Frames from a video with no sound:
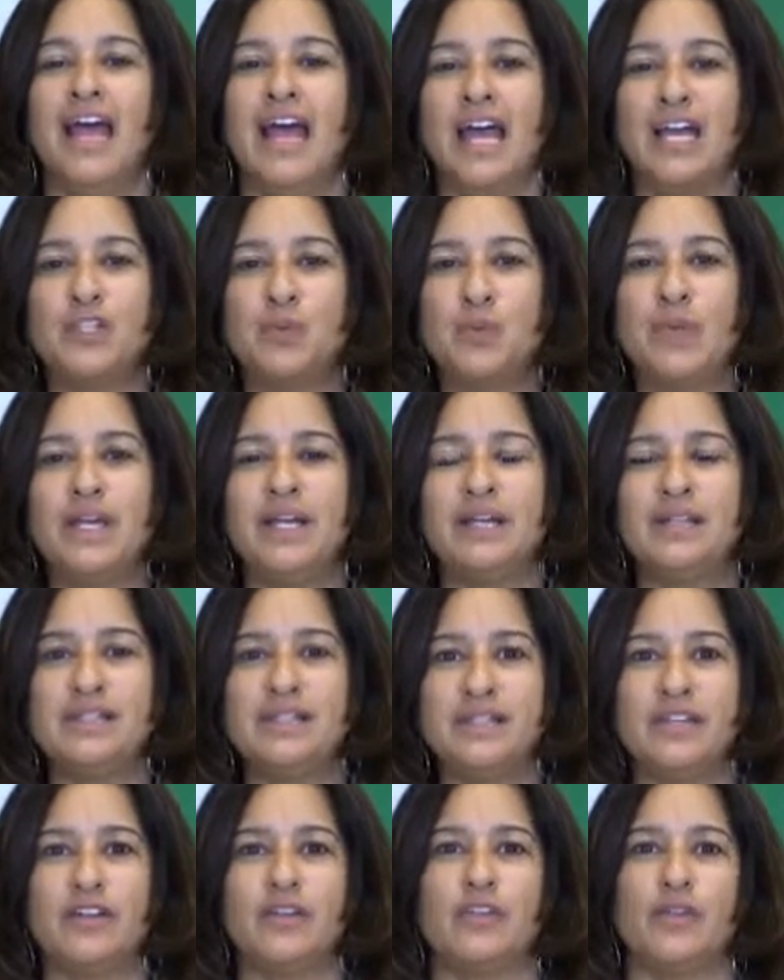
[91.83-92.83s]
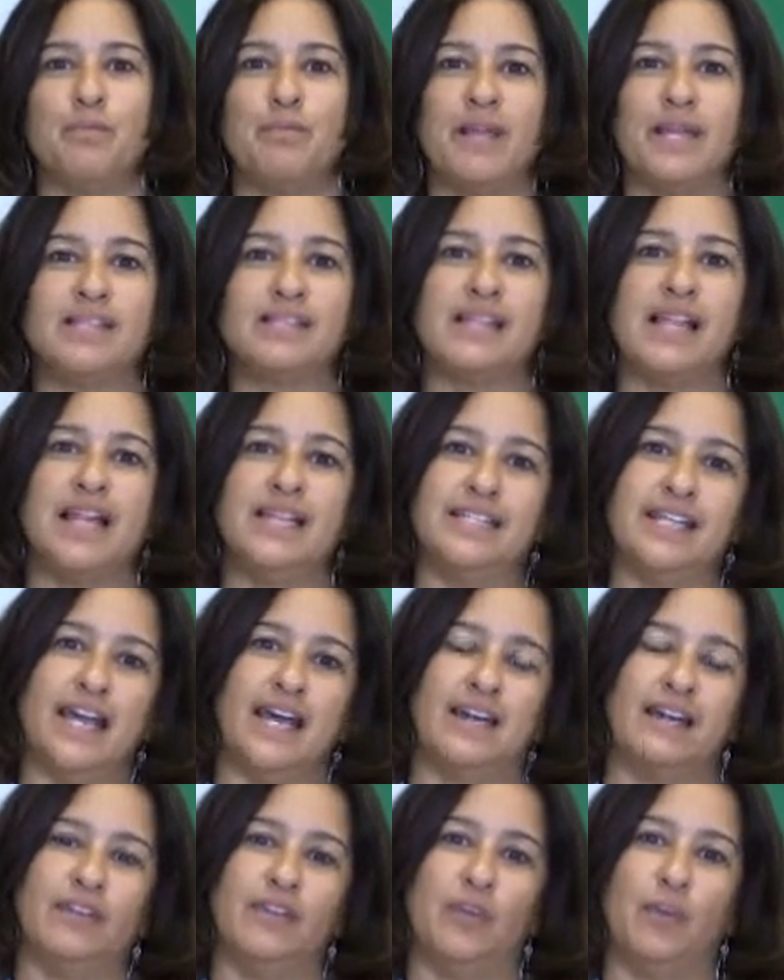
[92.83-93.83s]
As we consider the baseline
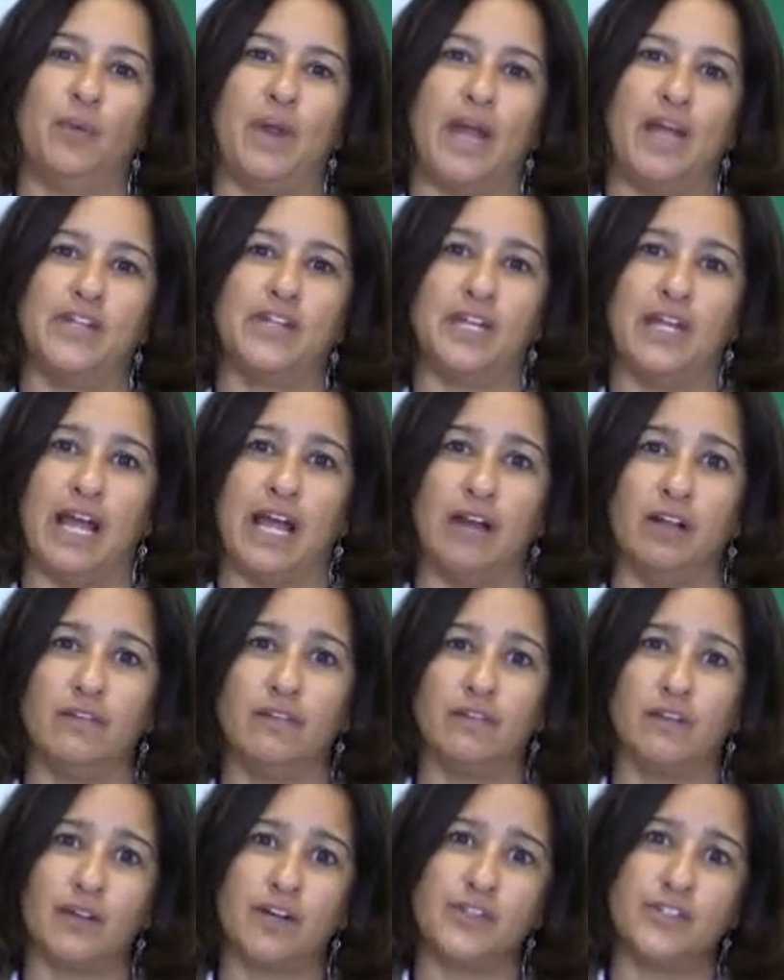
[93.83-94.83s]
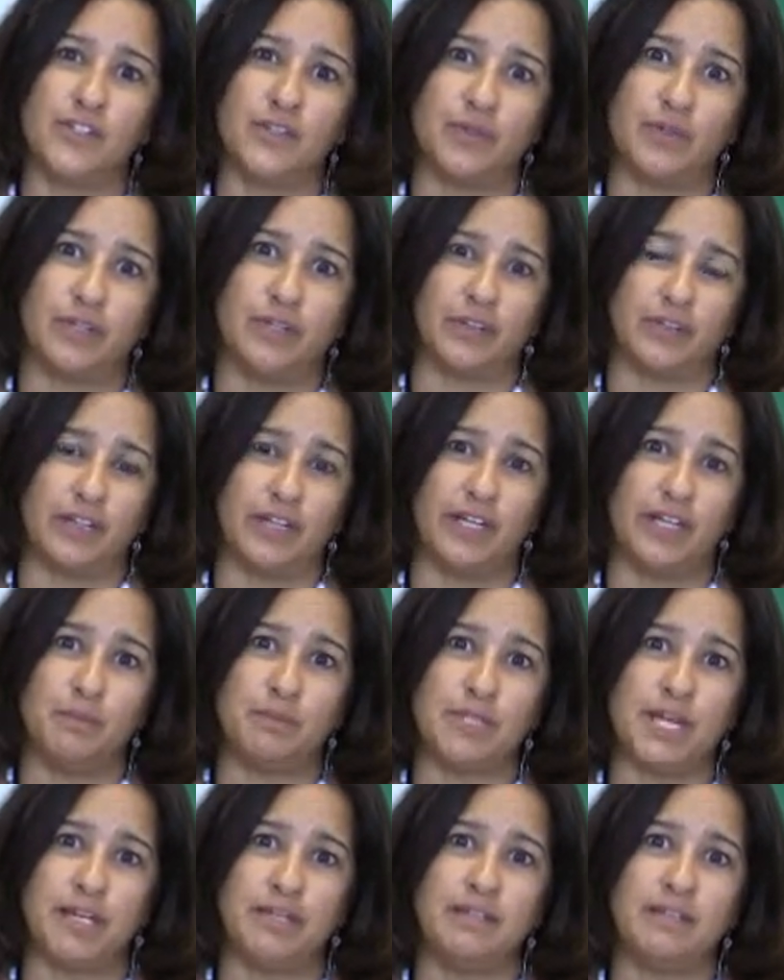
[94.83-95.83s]
data and the rationale for our student learning
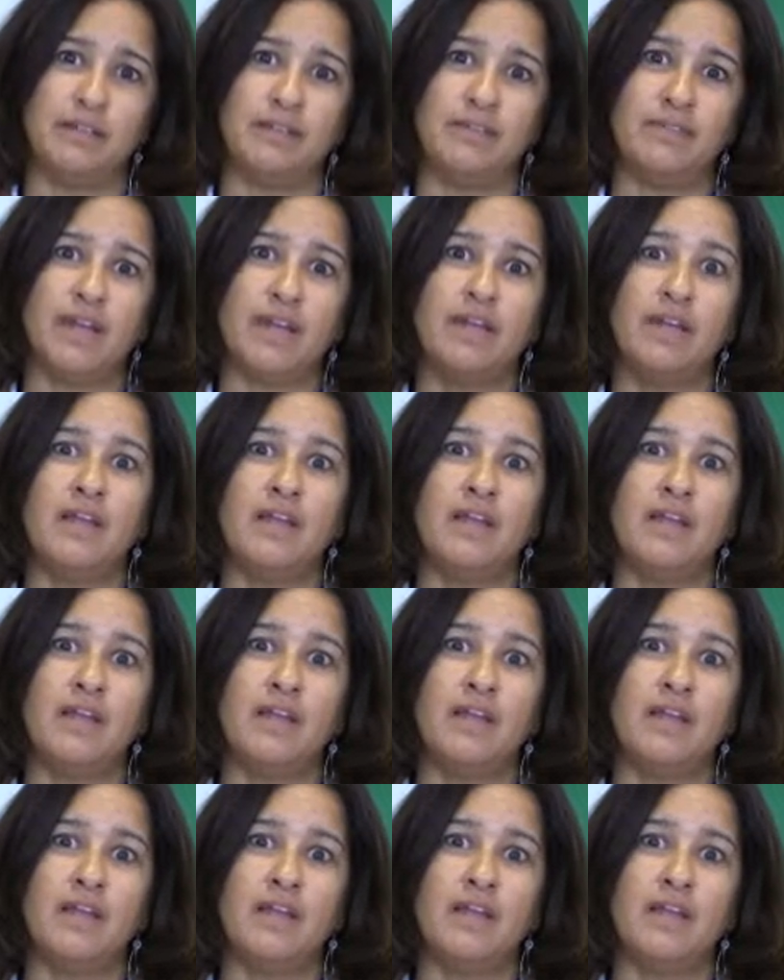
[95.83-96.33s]
objective,